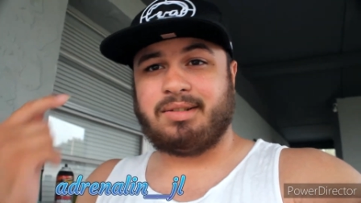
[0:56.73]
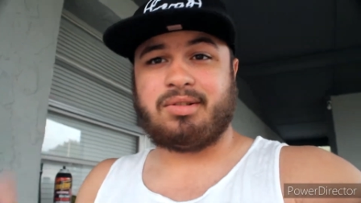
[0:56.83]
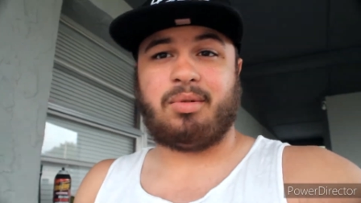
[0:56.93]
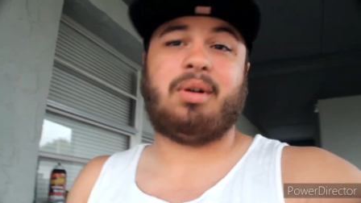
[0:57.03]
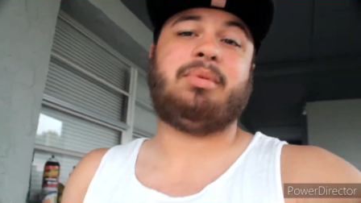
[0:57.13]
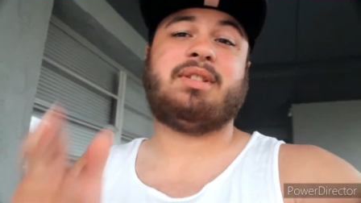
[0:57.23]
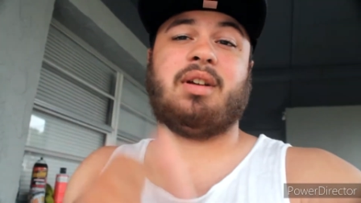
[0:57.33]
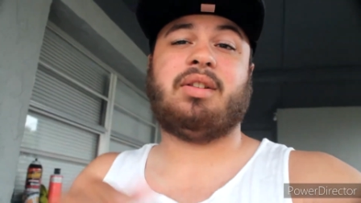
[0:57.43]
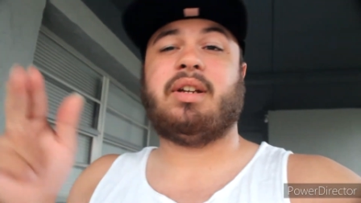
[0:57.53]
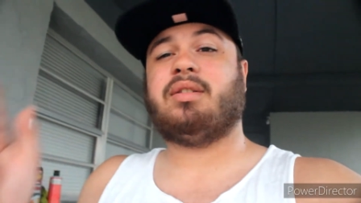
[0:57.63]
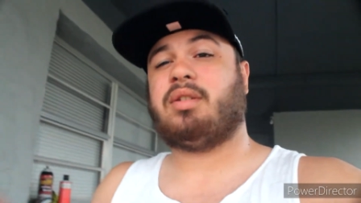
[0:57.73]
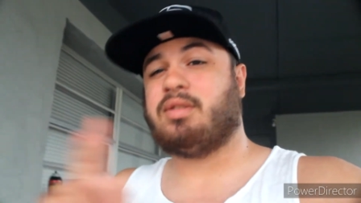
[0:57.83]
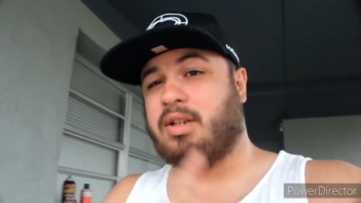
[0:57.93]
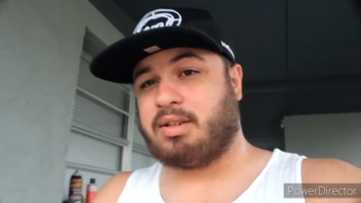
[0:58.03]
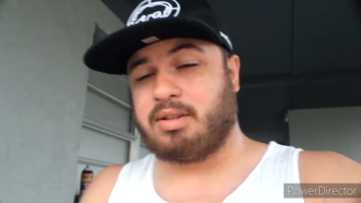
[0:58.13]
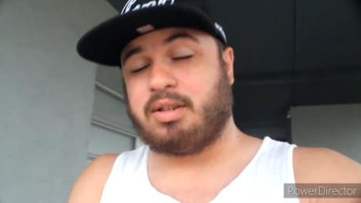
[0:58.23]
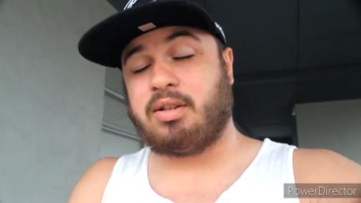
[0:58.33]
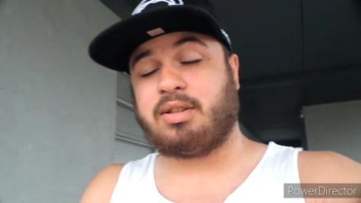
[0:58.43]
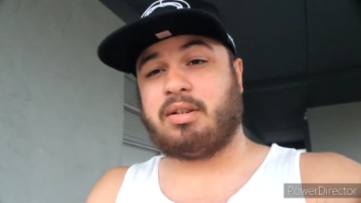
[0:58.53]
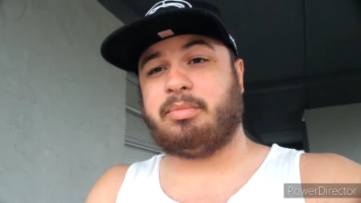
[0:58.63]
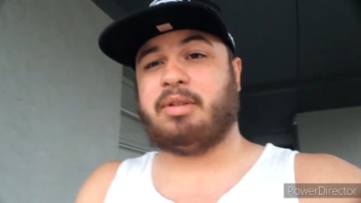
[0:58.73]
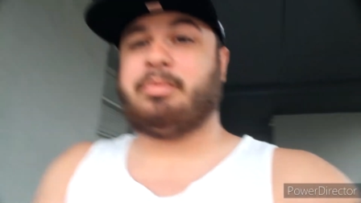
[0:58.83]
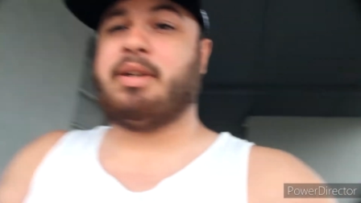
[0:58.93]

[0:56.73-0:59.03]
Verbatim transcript: so every Sunday and Thursday there's gonna be a